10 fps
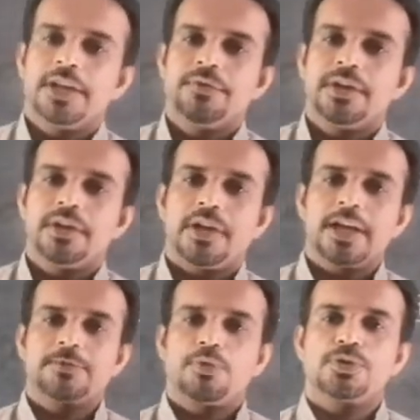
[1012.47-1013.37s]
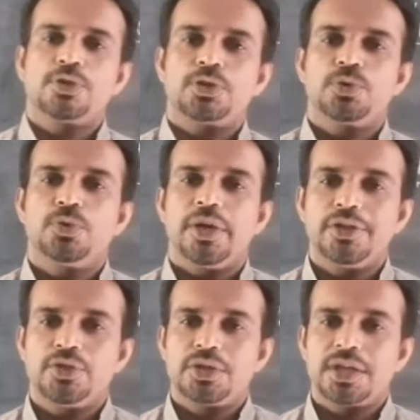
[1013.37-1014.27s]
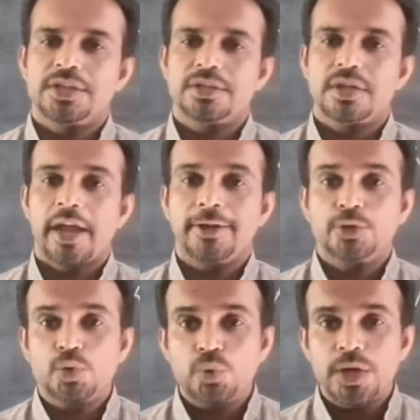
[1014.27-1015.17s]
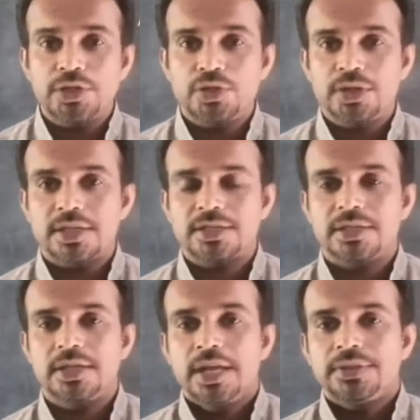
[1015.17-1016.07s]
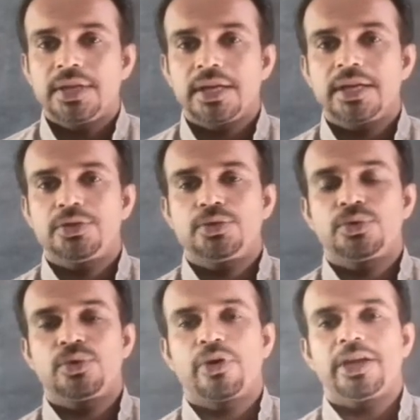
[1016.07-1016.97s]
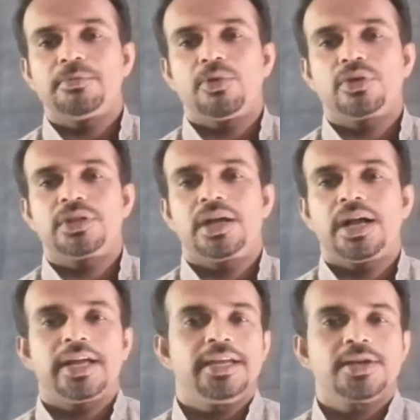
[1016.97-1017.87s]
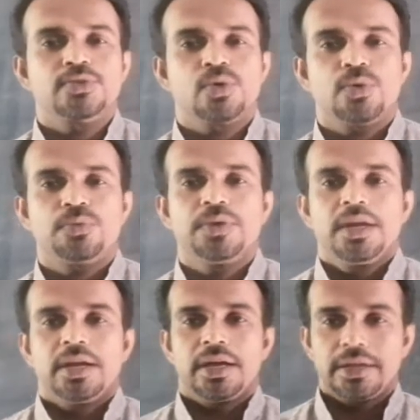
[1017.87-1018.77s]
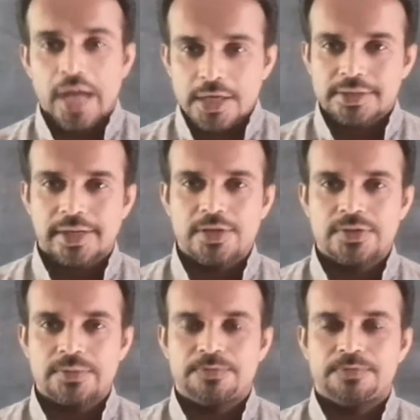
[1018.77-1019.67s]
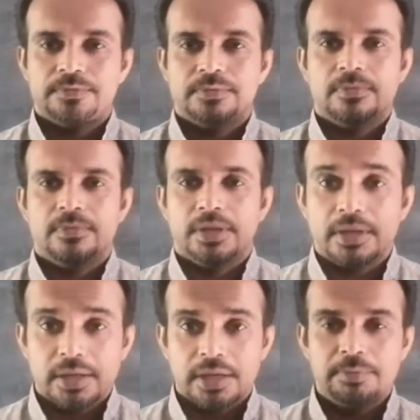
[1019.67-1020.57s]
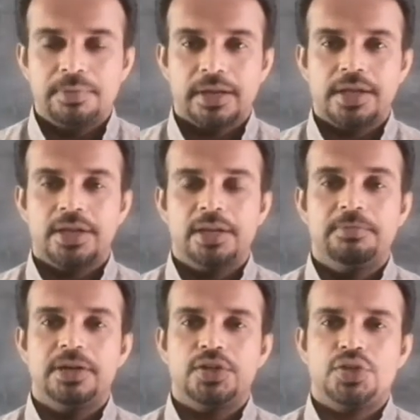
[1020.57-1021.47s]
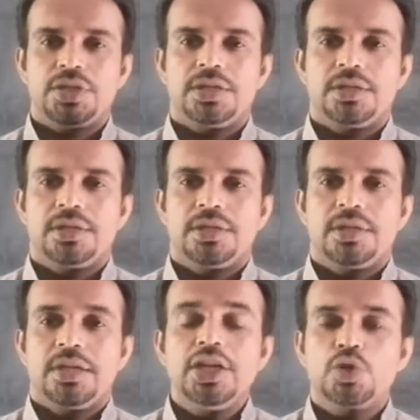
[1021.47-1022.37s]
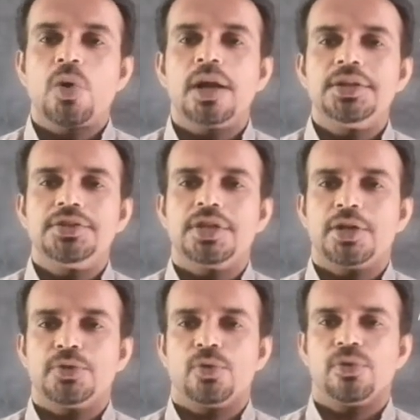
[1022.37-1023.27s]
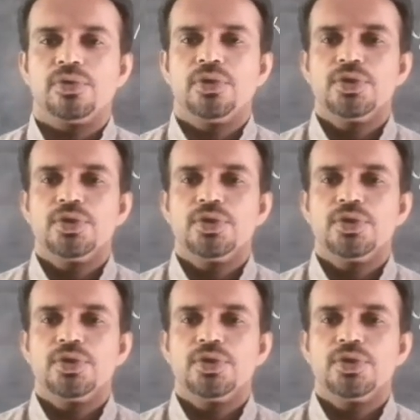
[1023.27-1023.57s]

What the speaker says: they were exposed to education, and through education they get to know about the ideas of nationalism, liberty, equality and all.